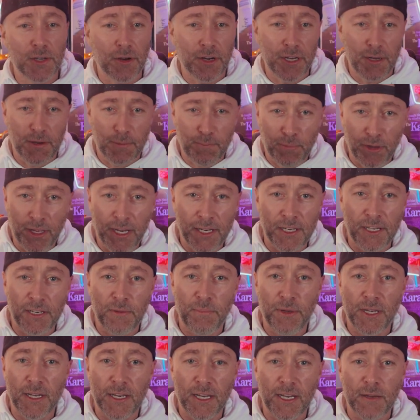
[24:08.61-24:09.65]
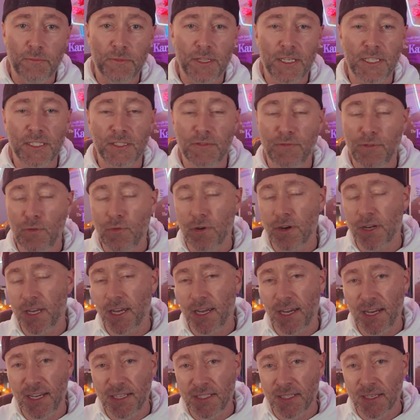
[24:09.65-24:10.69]
Are you planning to pick up these
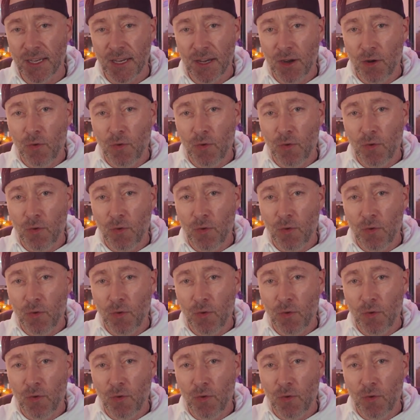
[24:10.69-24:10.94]
4Ks?